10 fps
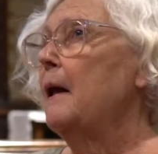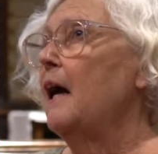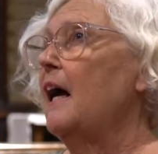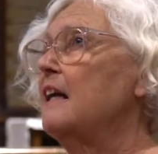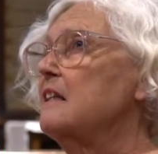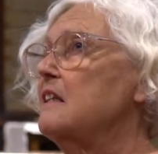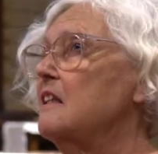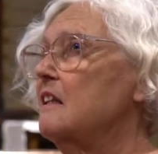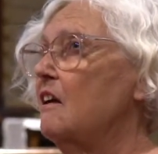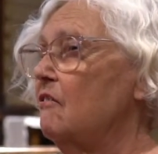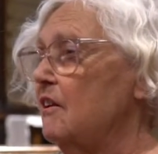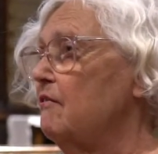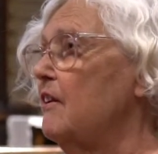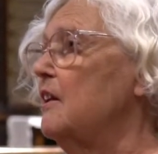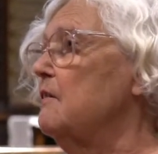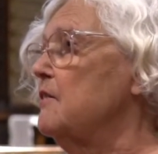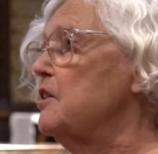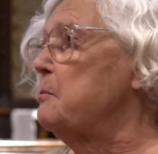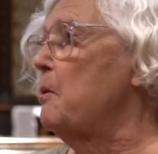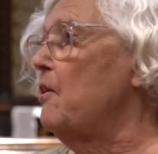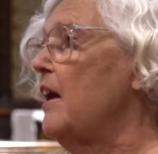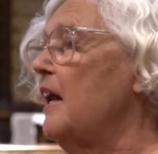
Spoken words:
and a refilling of the Spirit.